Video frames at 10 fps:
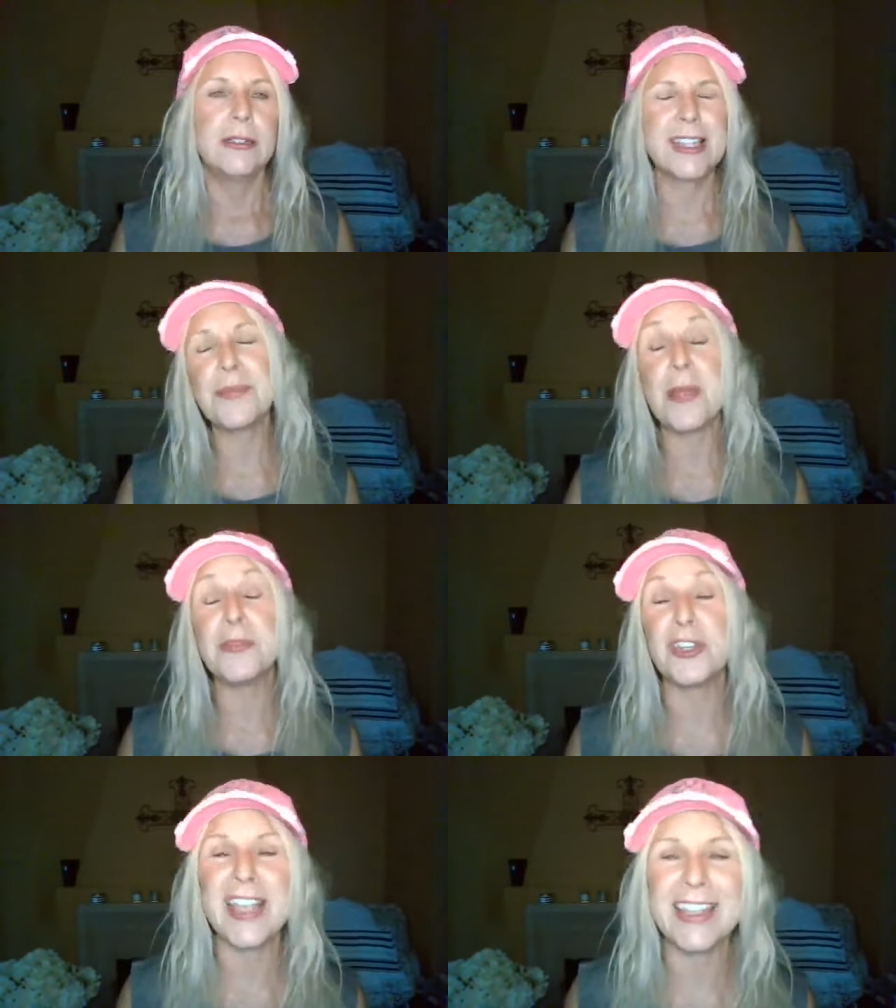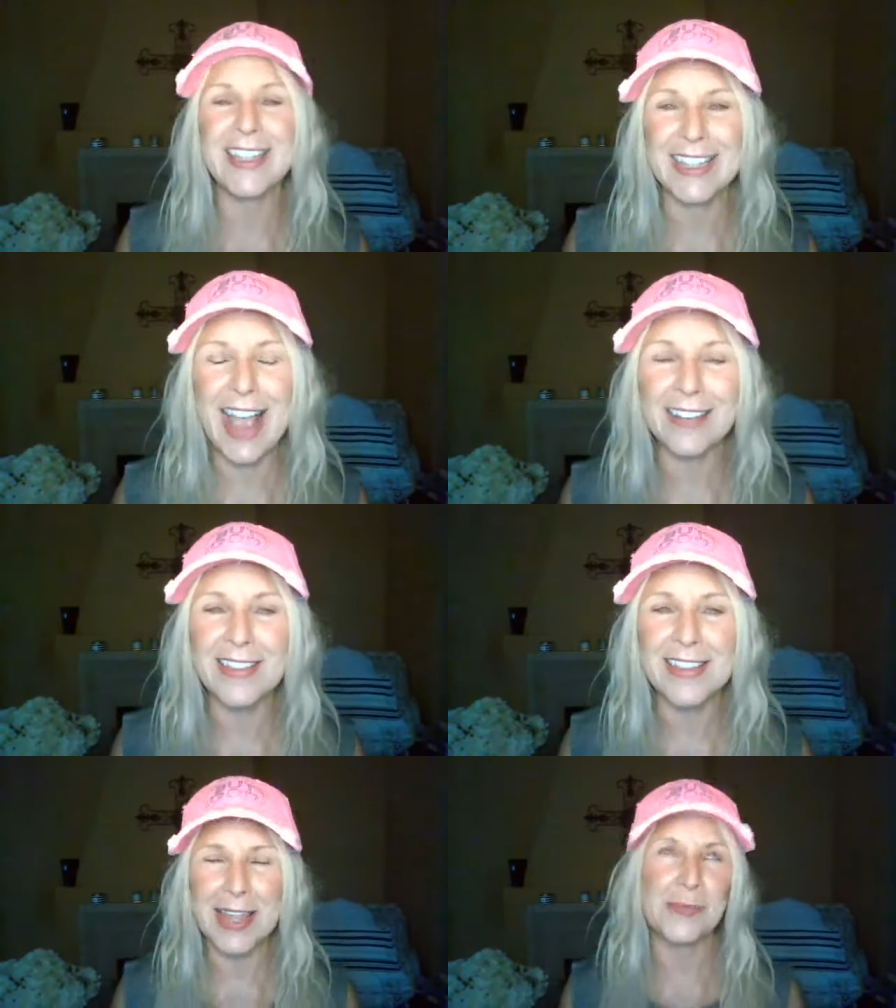Sometimes you say it's
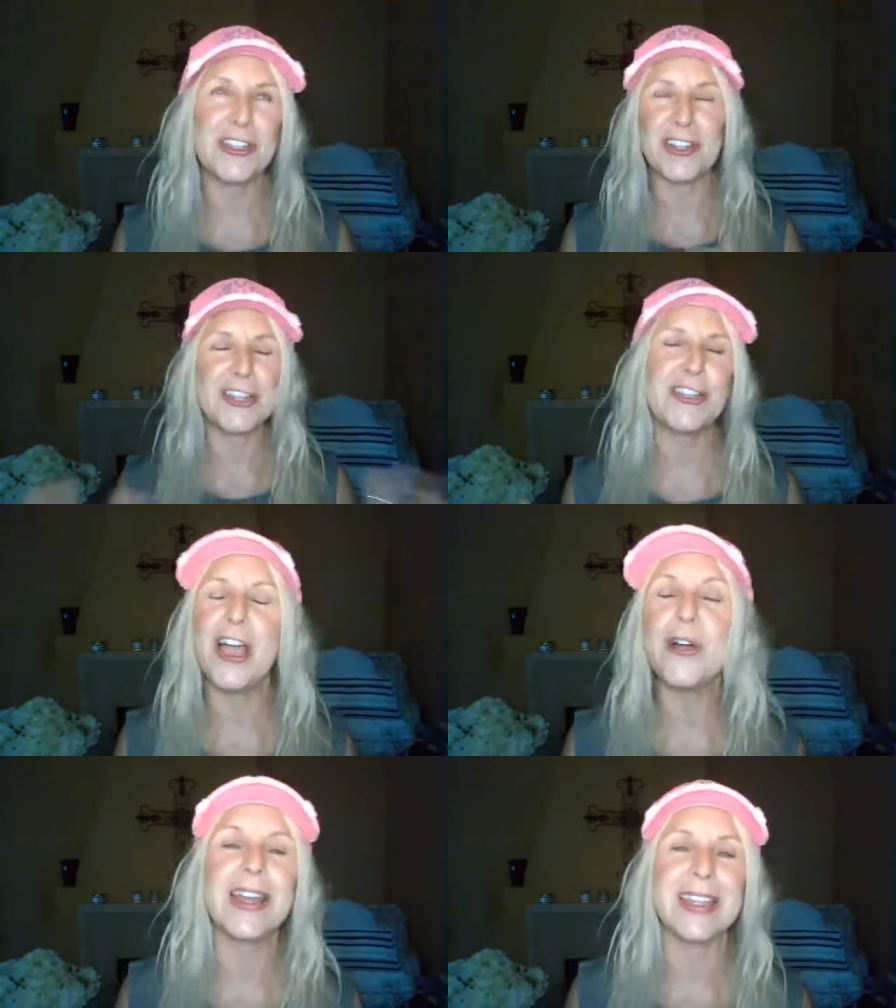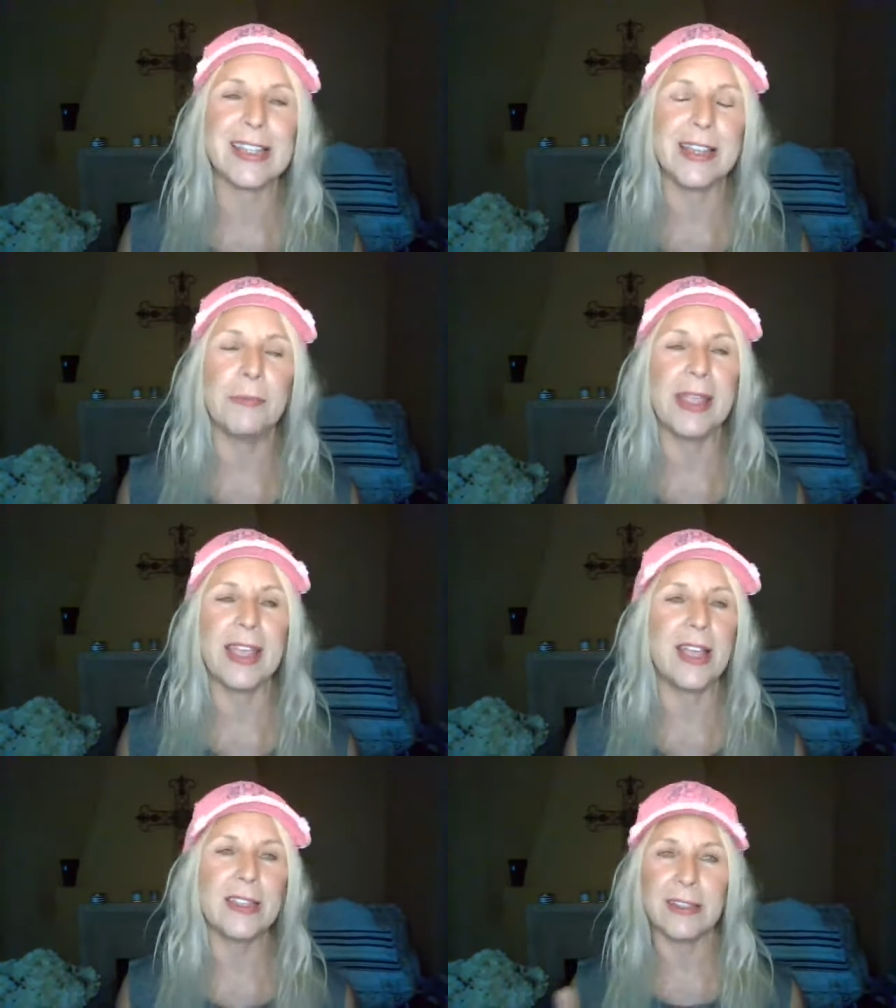exactly the same, which I know it isn't
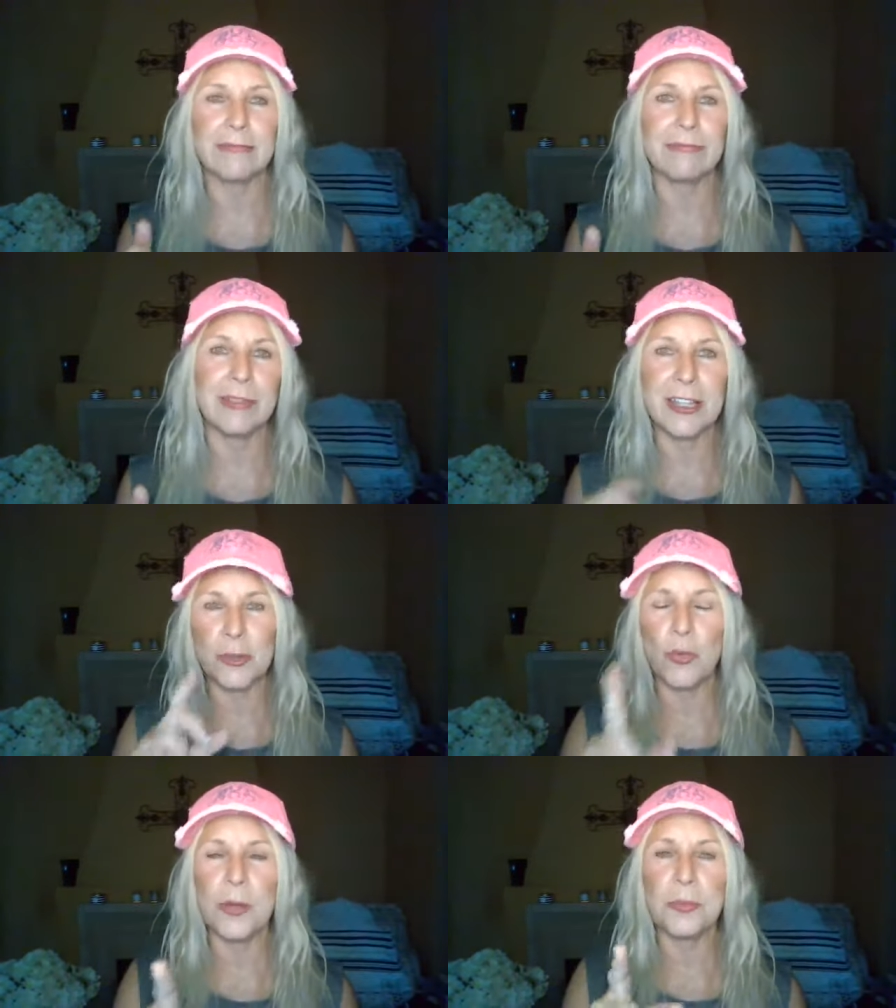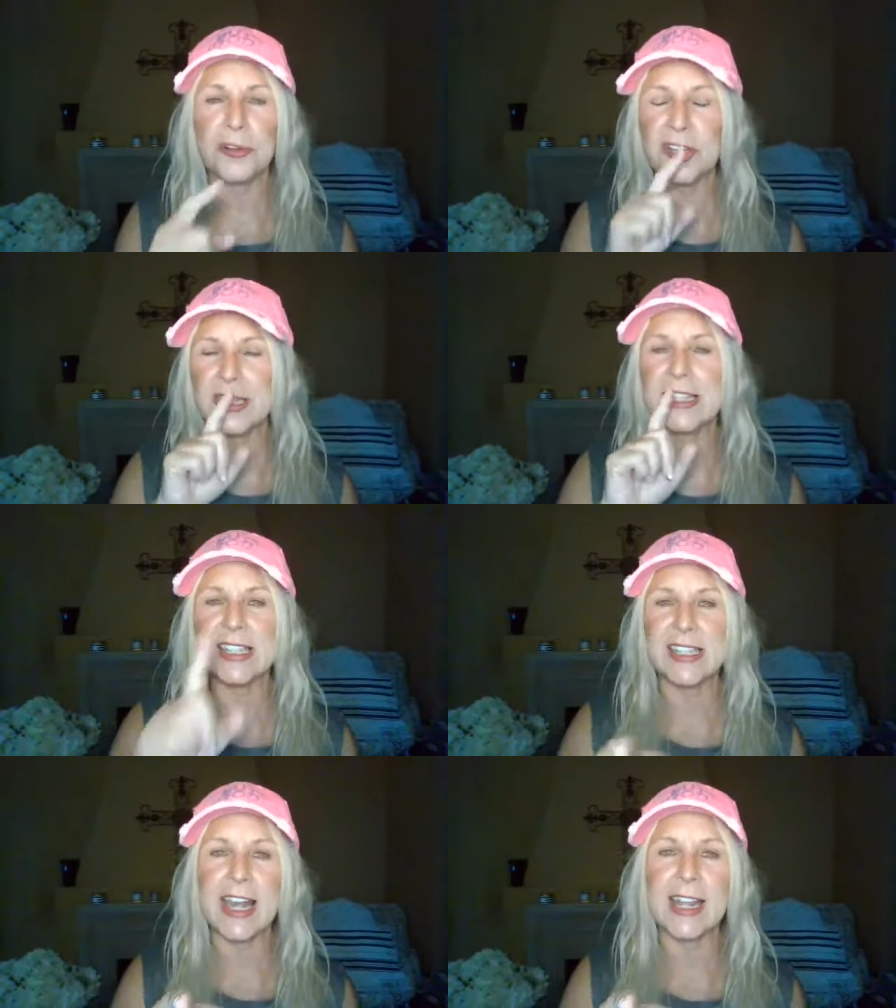because it's one person
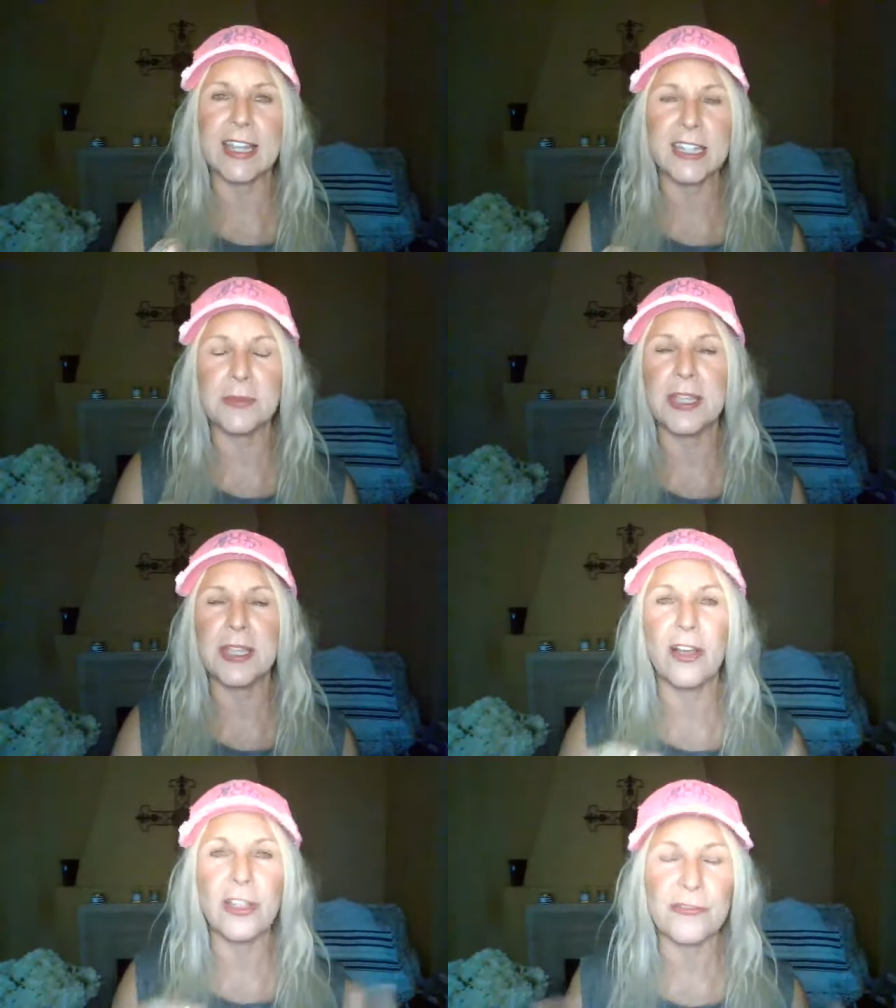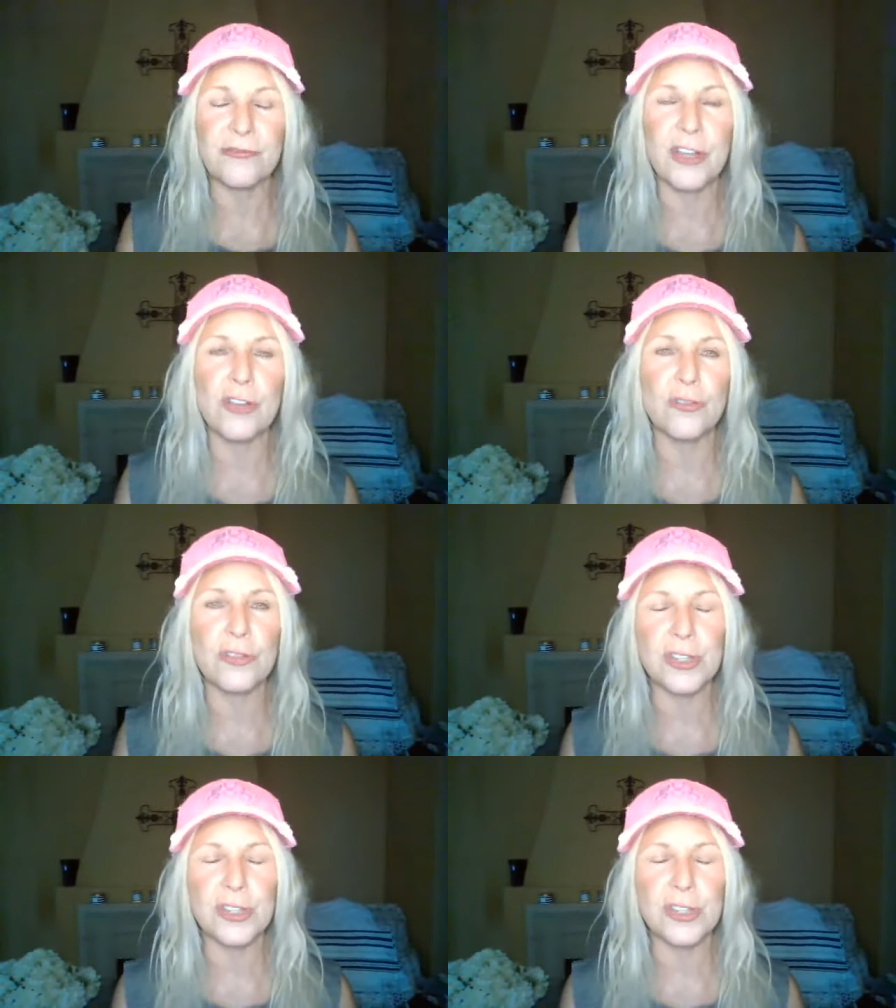stating it to me on the phone.